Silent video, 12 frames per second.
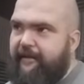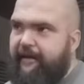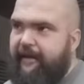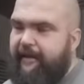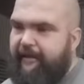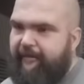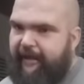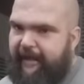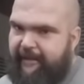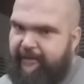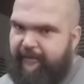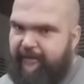and it'll
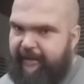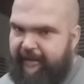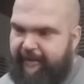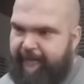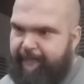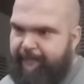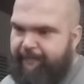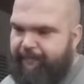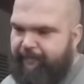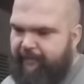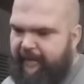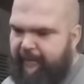age over time.
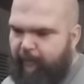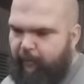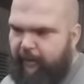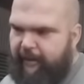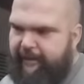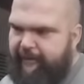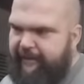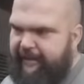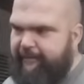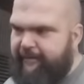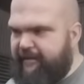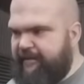And where you
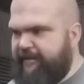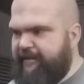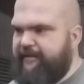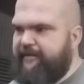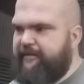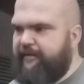keep the cheese